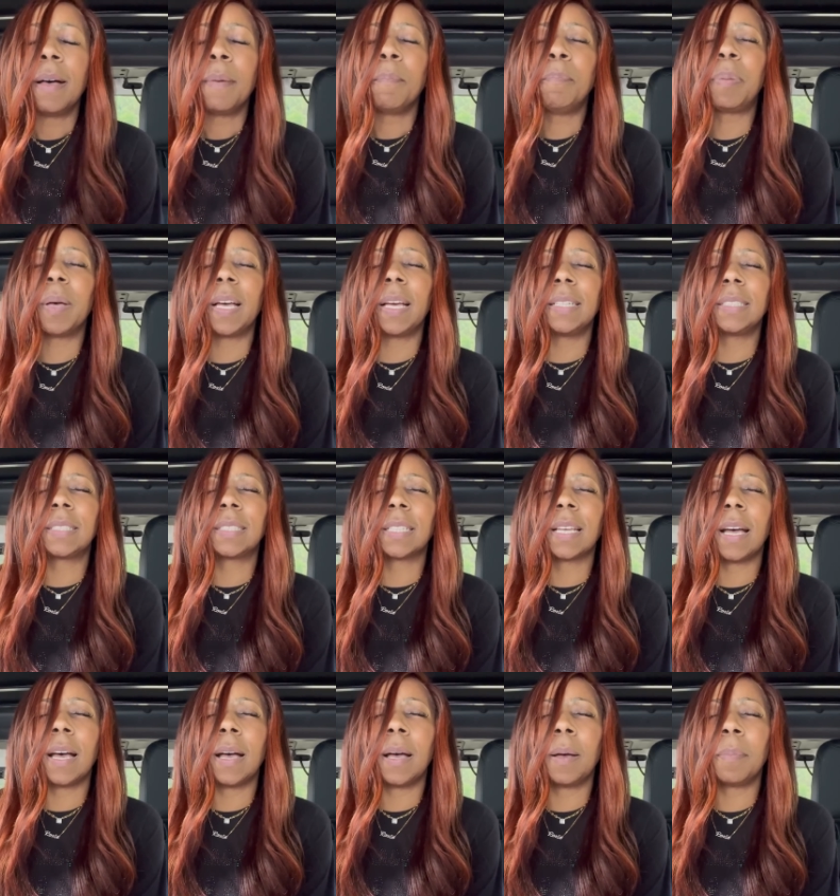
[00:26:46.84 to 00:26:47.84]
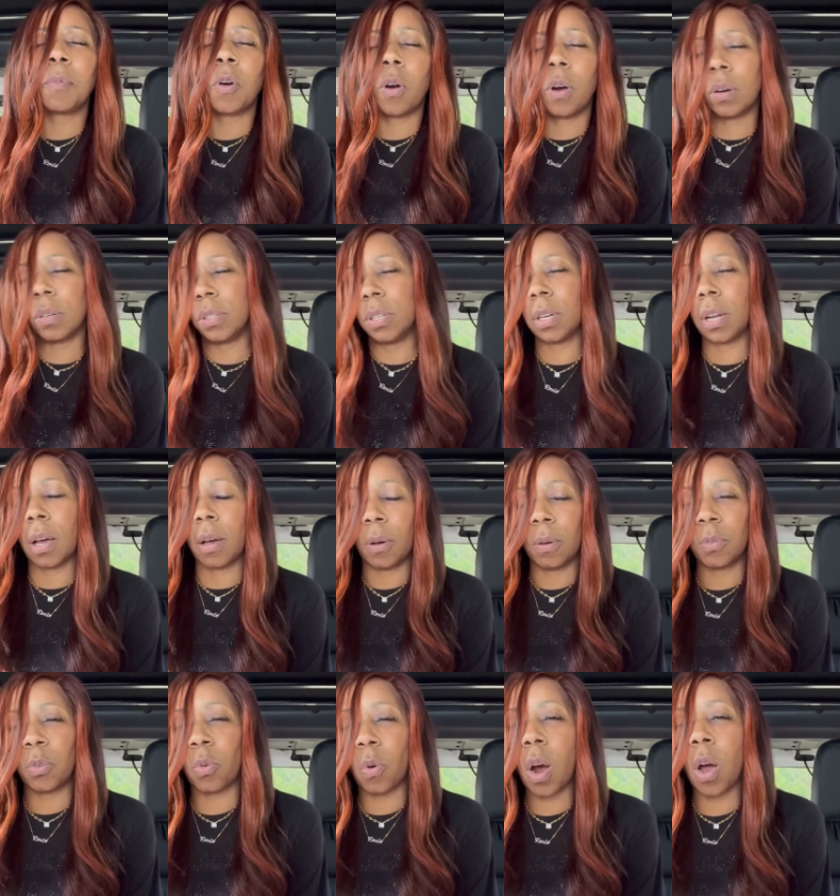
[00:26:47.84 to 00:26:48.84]
but um or you
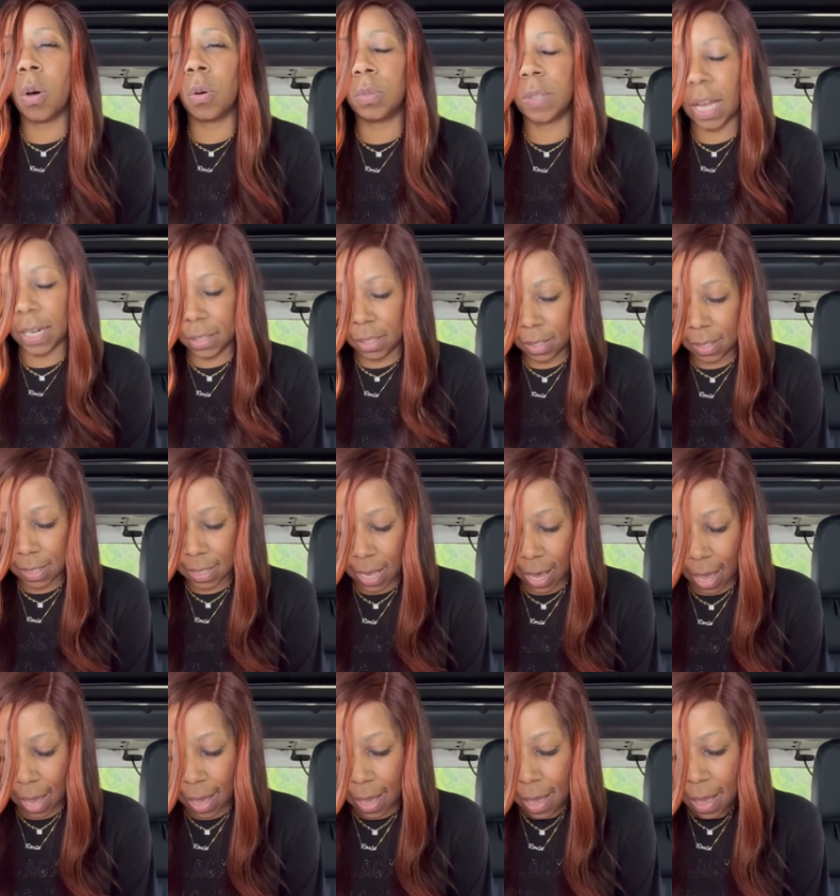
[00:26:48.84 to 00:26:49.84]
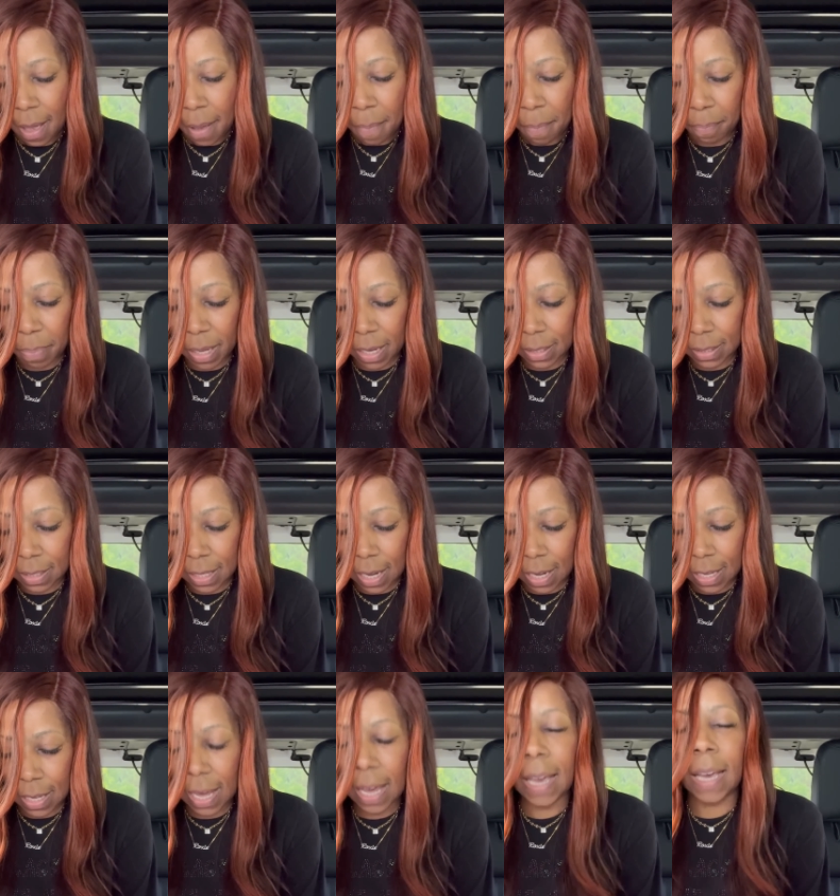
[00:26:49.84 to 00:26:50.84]
know grown i should say but uh
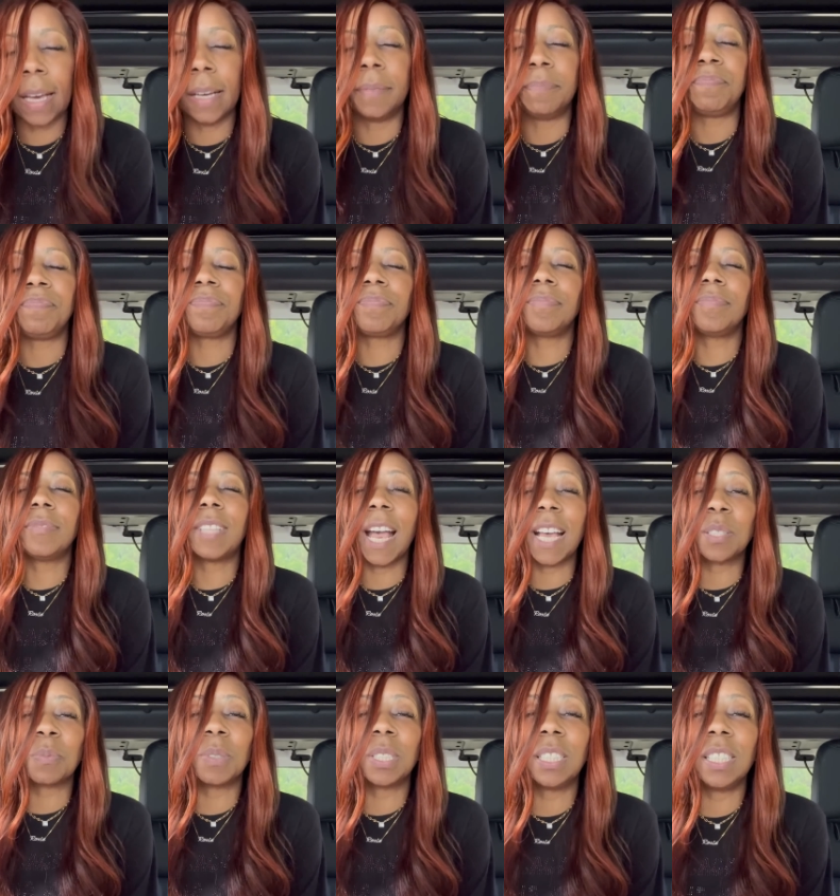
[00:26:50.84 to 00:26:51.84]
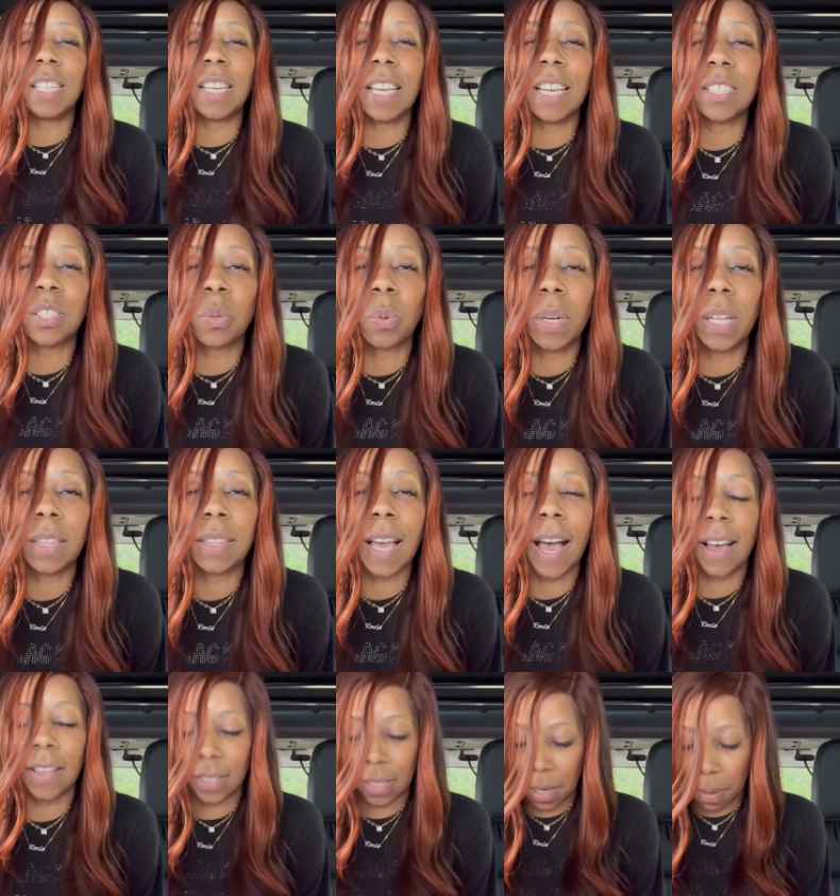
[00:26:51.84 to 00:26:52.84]
yeah that's what she gets
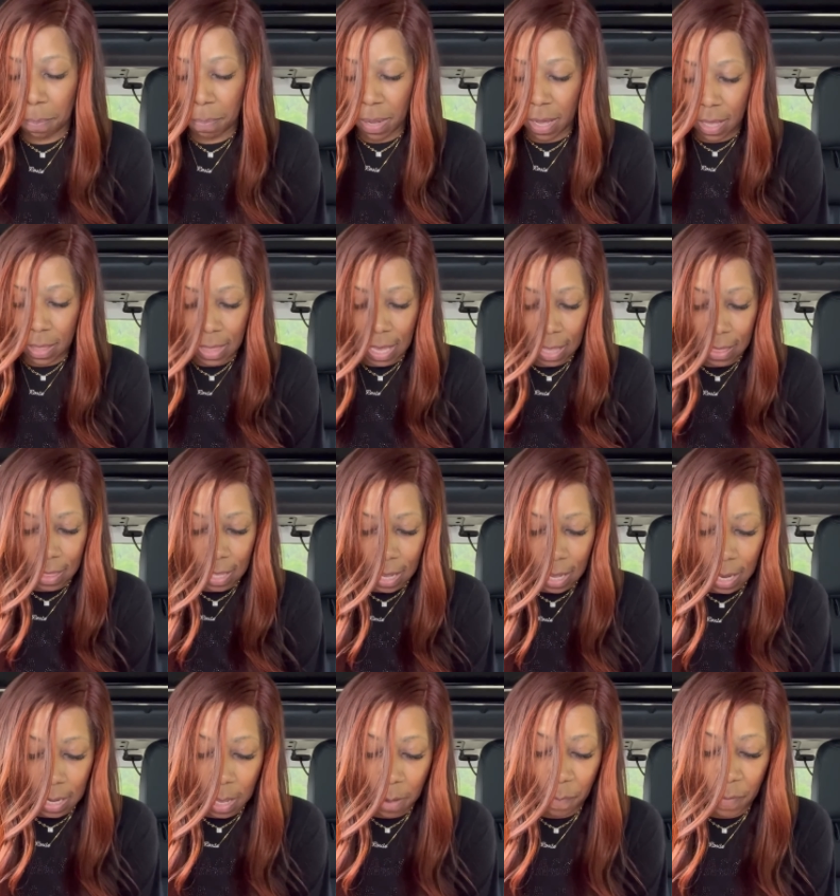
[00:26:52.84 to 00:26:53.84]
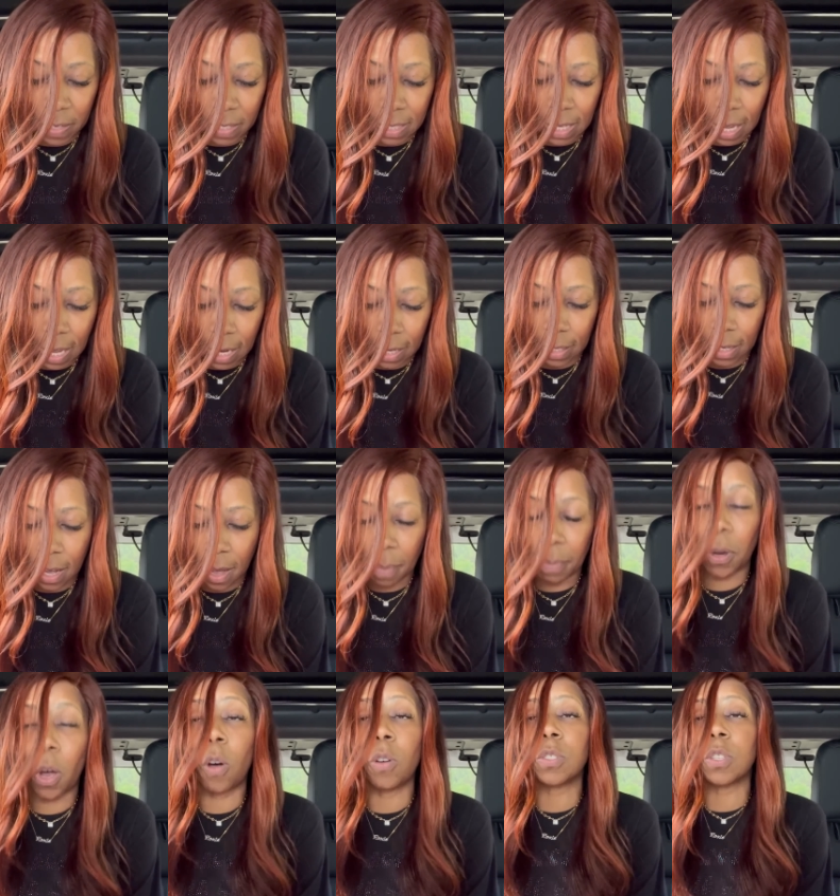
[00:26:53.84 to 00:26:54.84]
20,000 a month and then if his
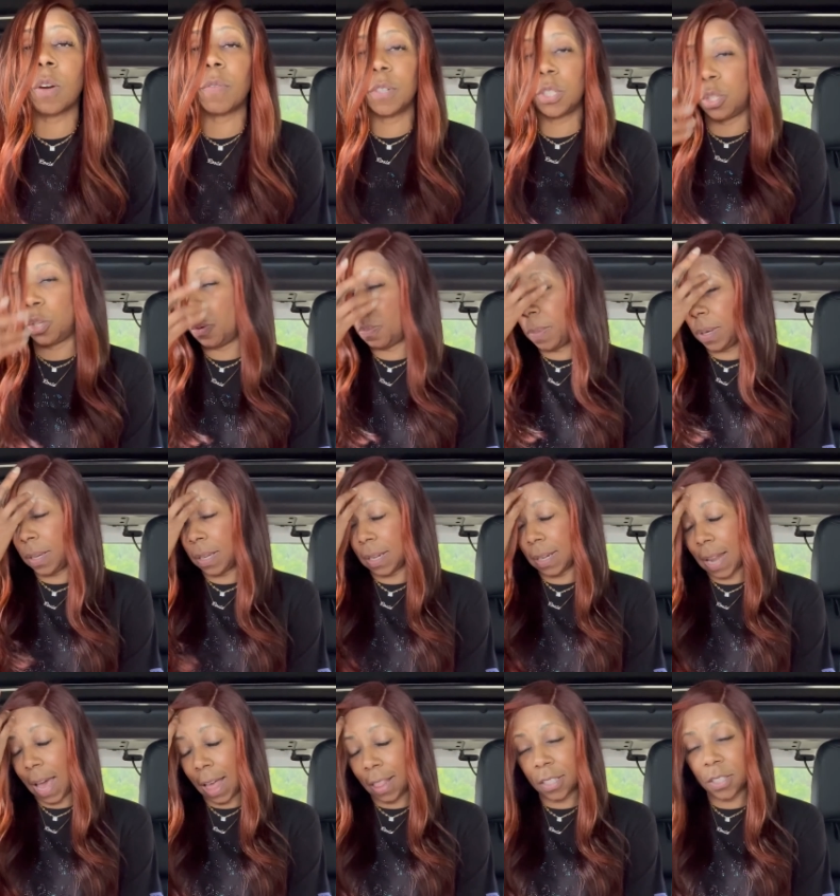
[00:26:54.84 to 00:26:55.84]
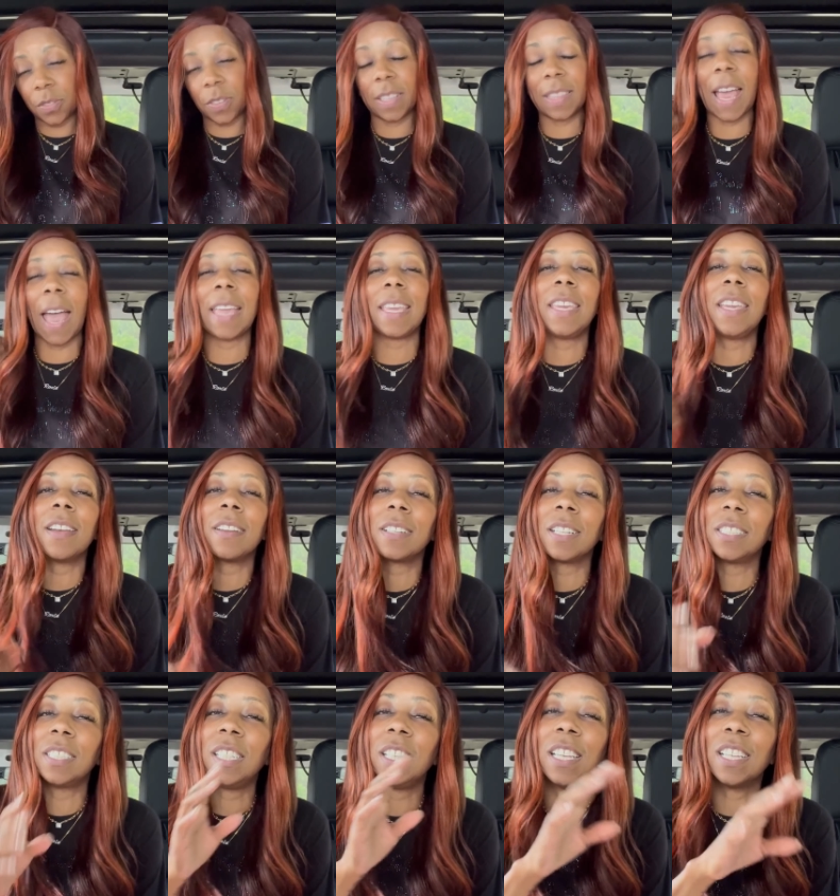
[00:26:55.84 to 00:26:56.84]
income goes over 2 million dollars for that year
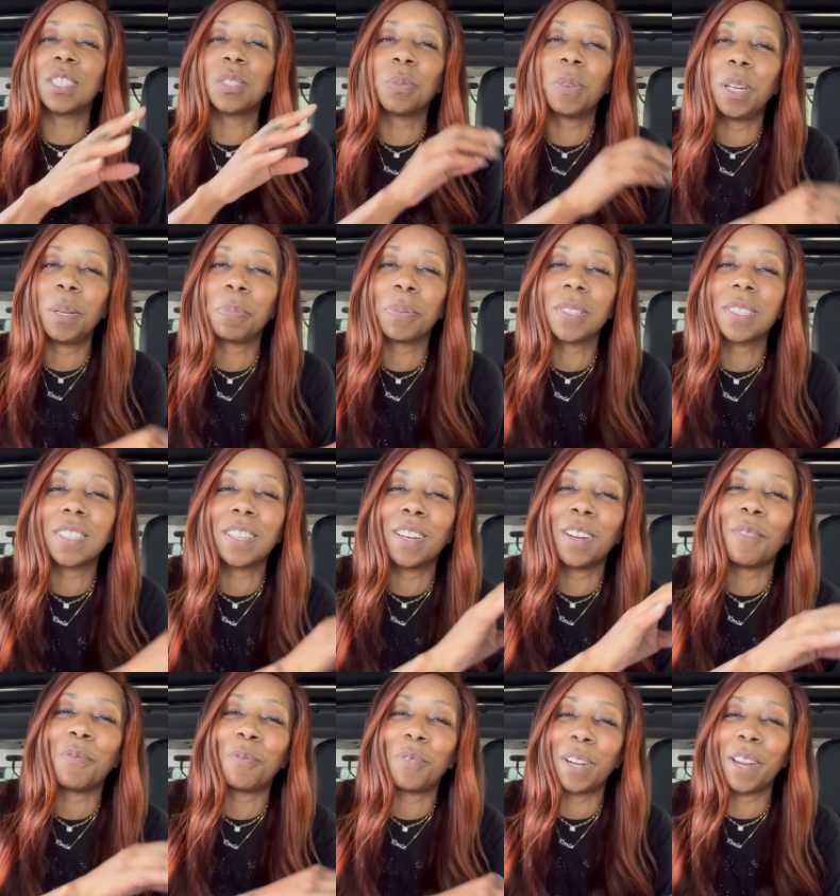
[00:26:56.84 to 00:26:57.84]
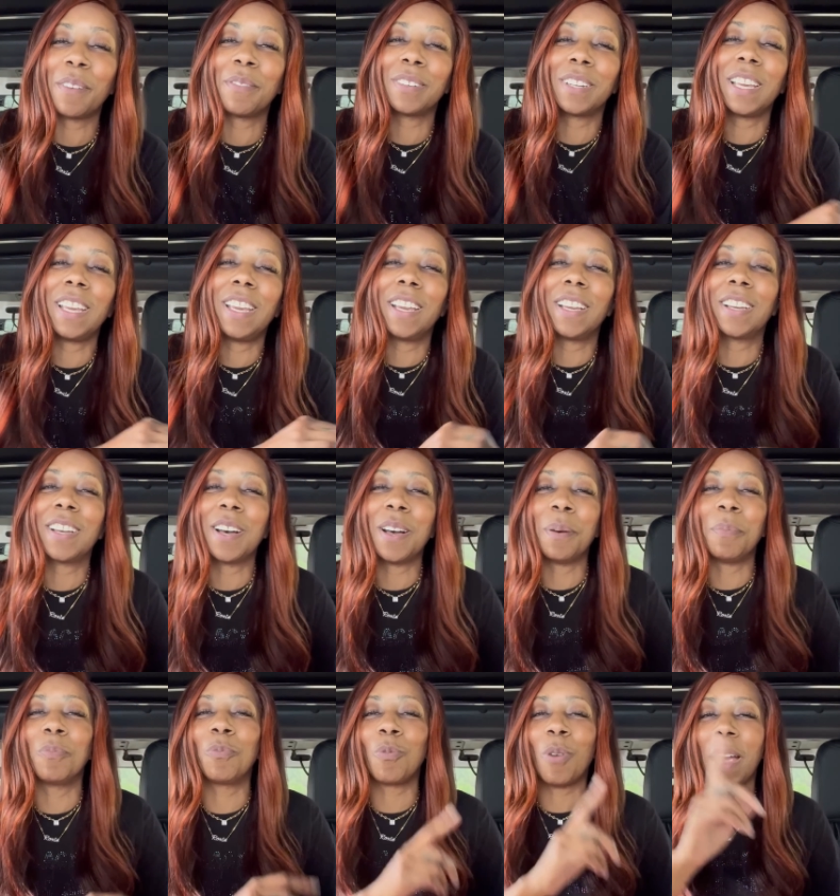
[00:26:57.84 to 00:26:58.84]
then she gets 20% of whatever the
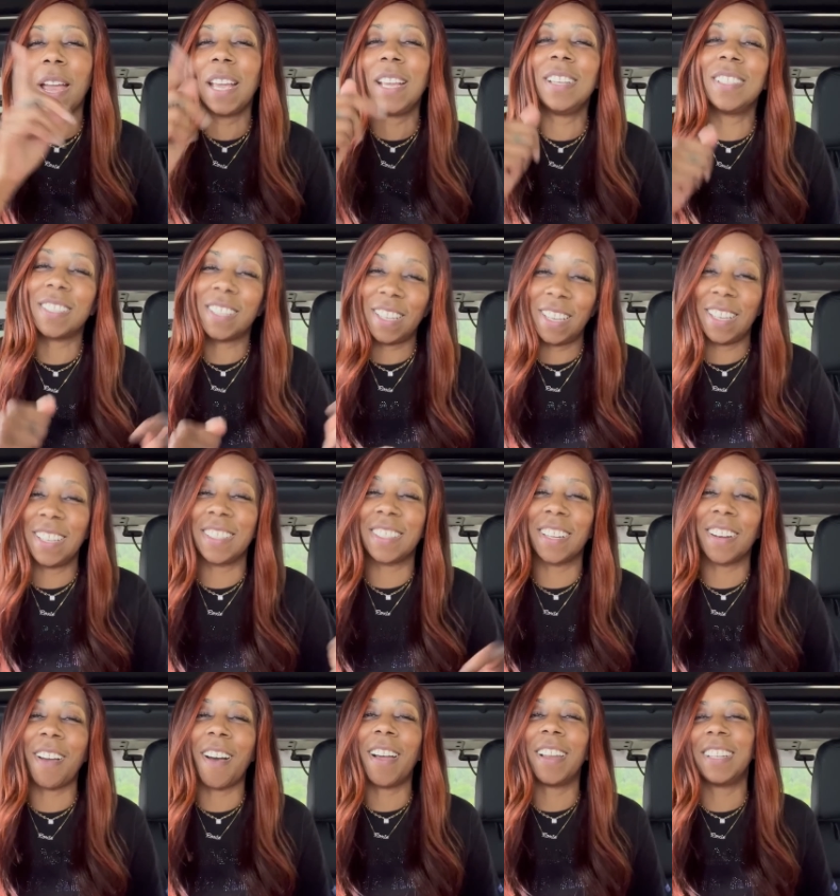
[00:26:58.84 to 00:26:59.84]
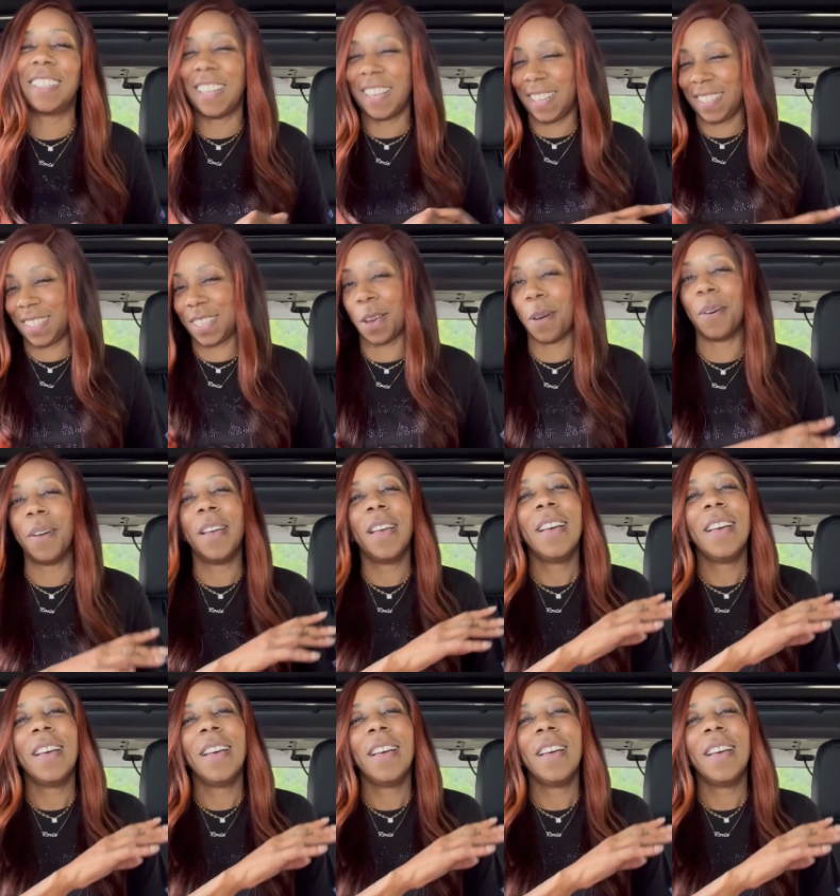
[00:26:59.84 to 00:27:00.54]
income raise is and all of that so